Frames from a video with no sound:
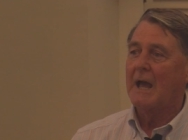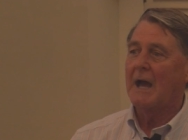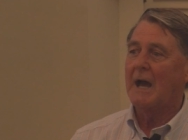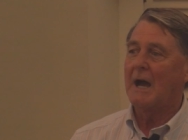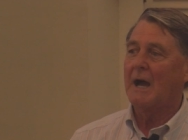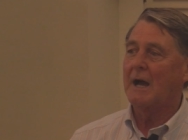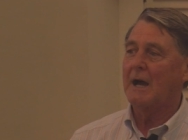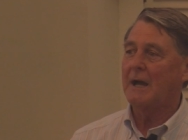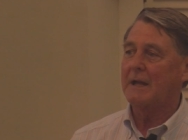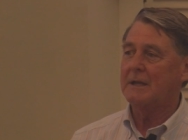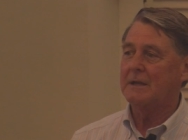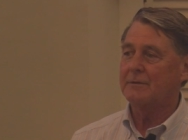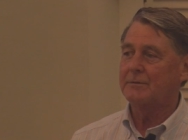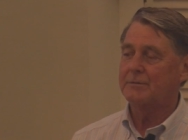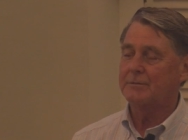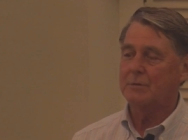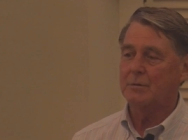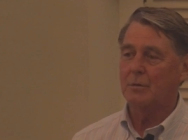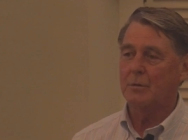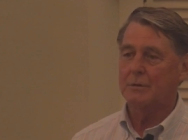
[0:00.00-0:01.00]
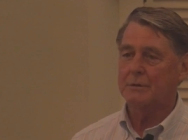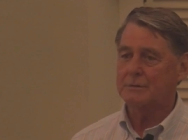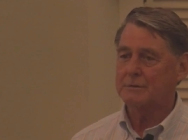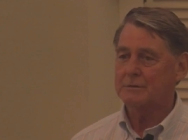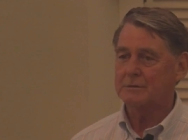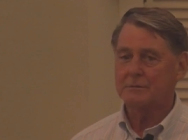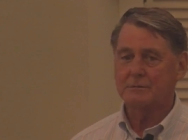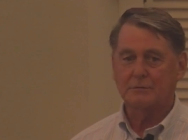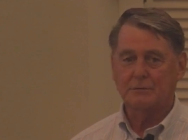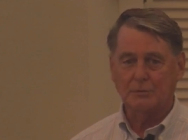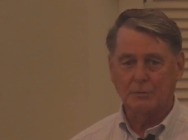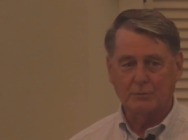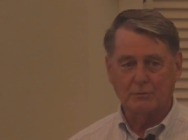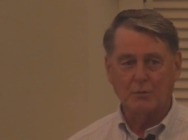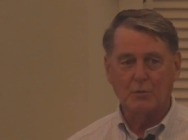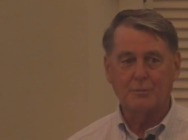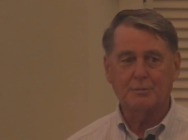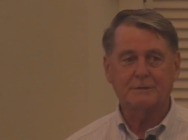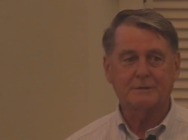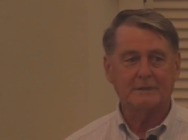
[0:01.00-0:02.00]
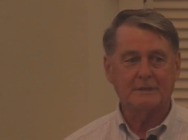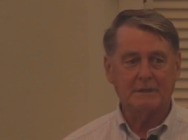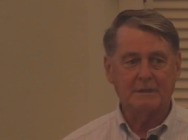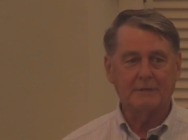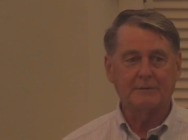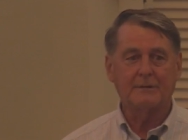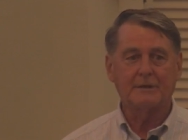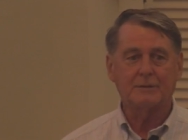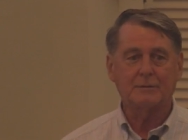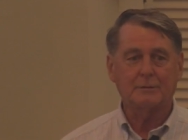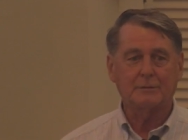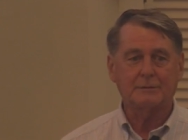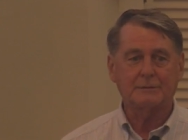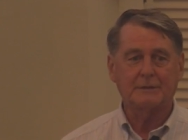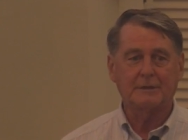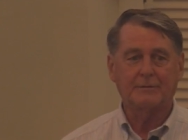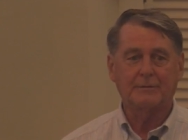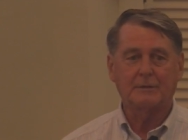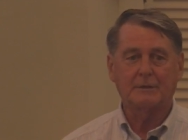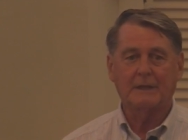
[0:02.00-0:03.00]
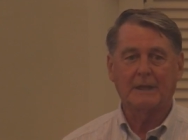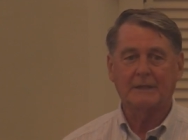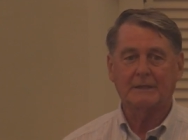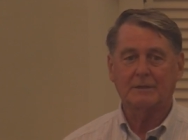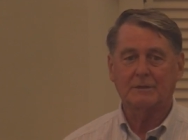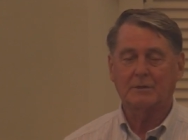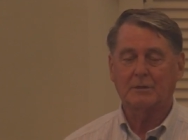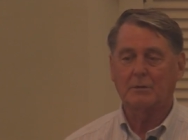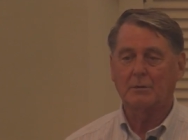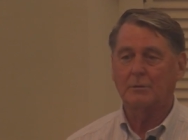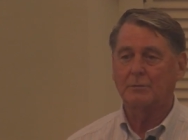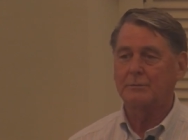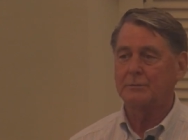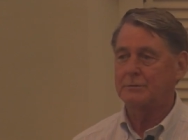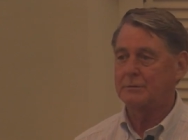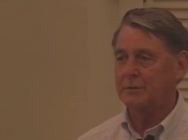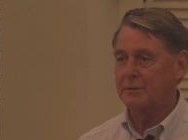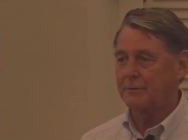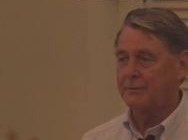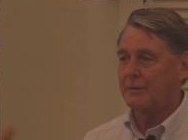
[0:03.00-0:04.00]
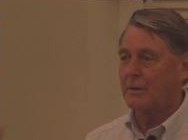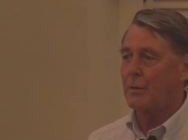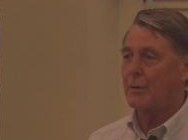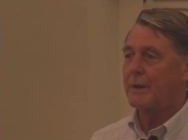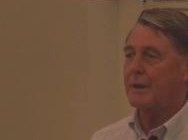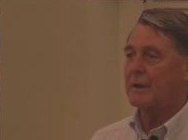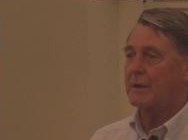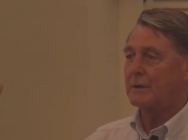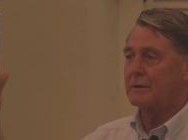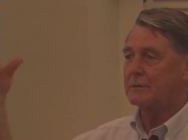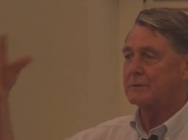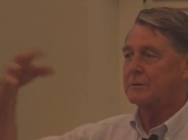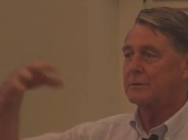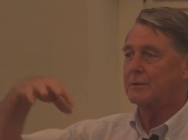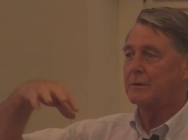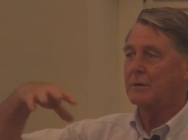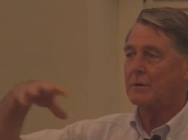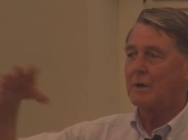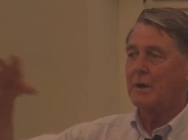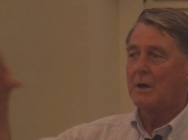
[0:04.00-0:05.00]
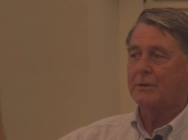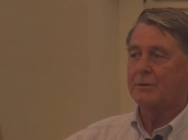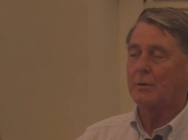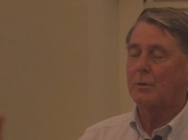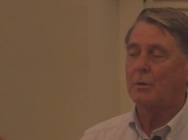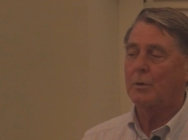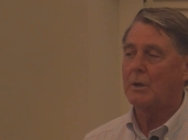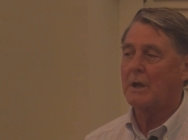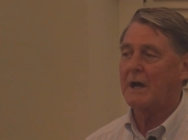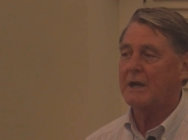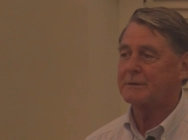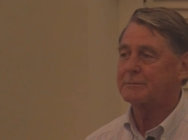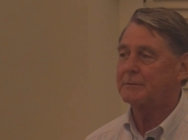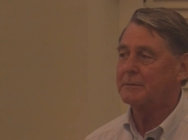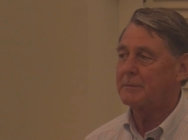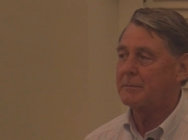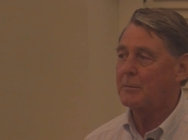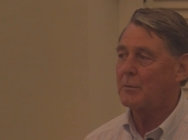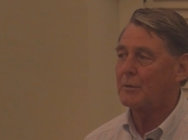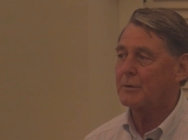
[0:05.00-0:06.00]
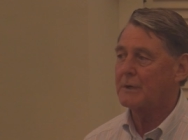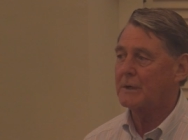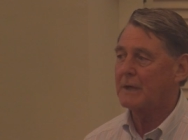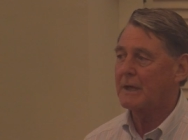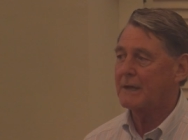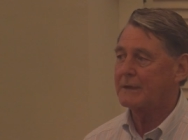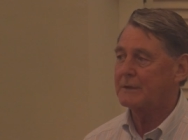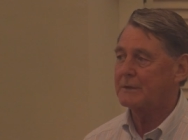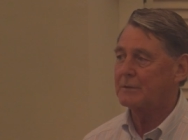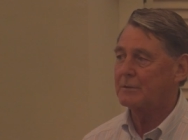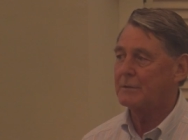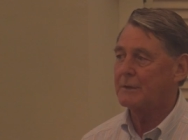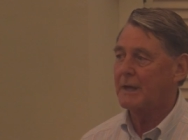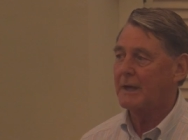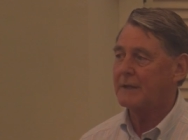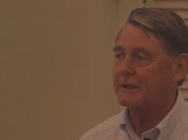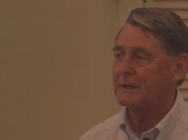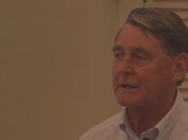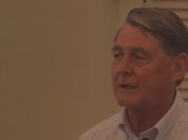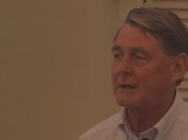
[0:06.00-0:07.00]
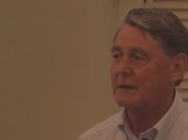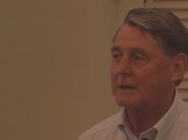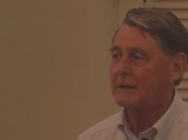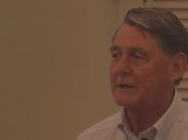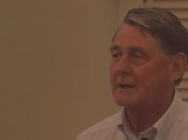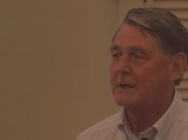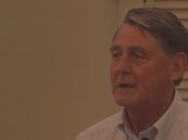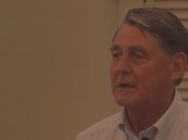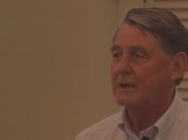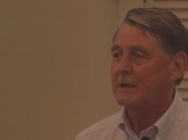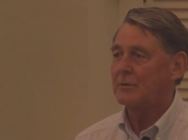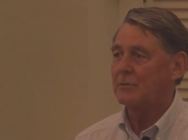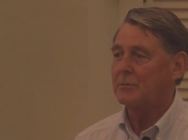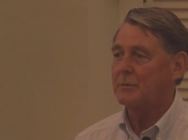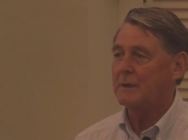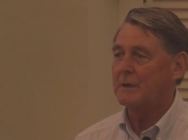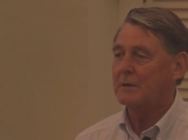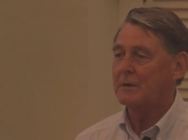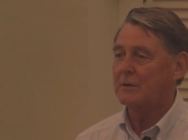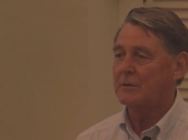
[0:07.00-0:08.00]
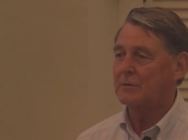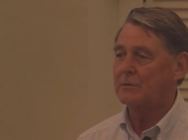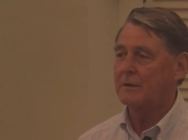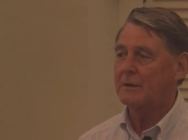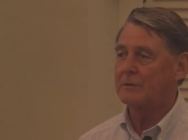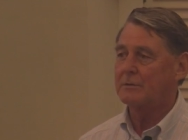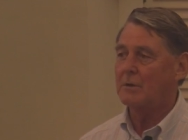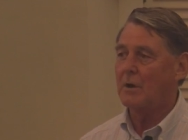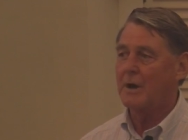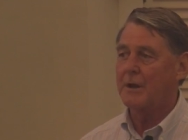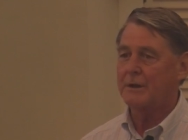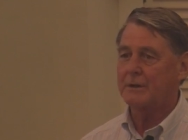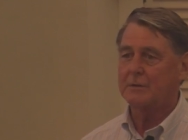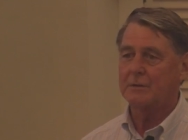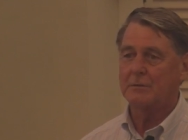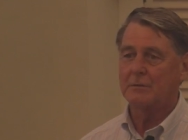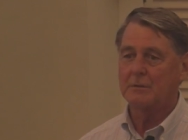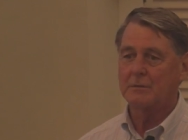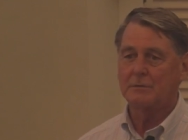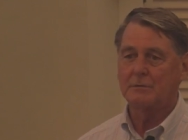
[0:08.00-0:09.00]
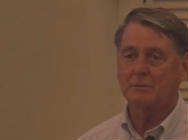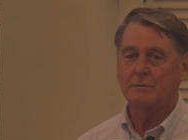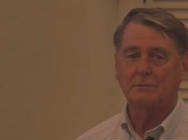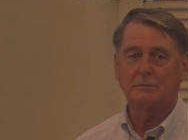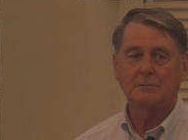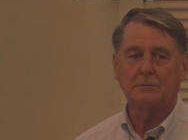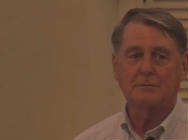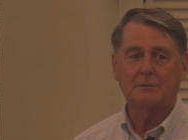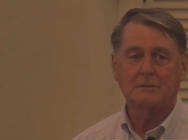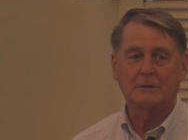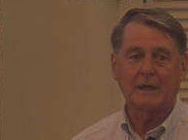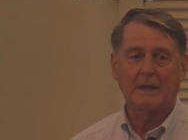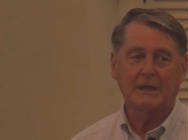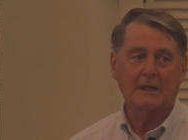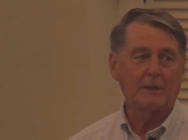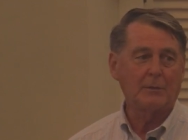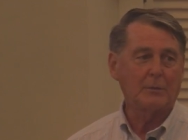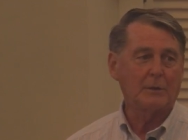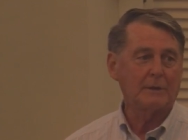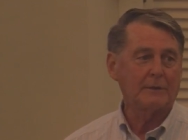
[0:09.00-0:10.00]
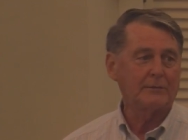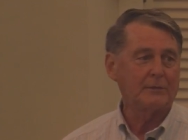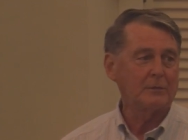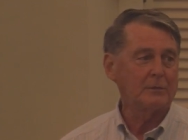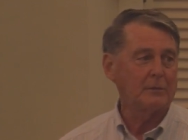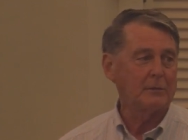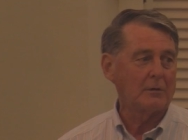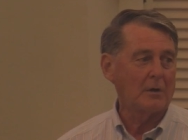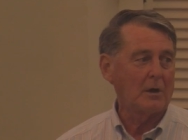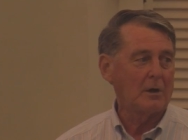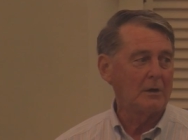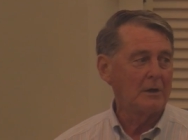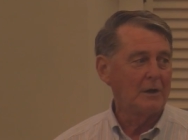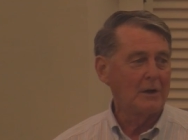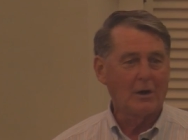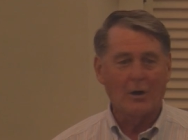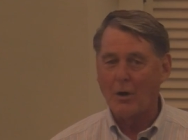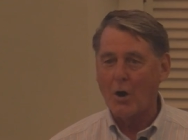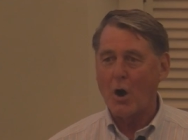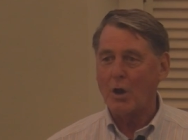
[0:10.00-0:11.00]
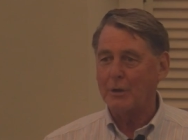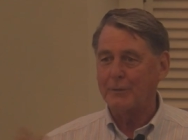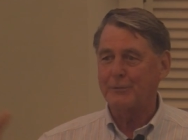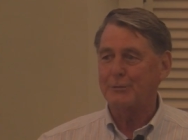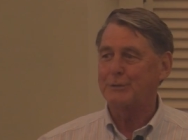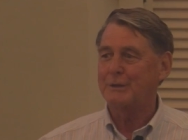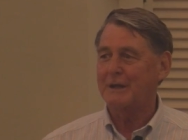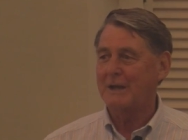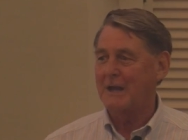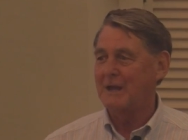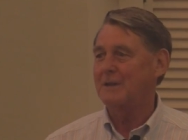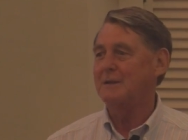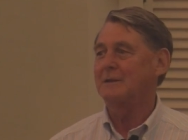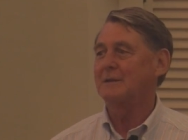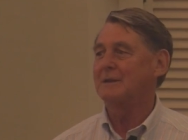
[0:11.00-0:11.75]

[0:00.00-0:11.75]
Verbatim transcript: Uh, I give tours to groups and individuals. If you'd like to go to the floating or to the, the whole hospital, we'd be more than glad to do that. Uh, it would be a great honor to, to, to take any one of you or, or all of you together.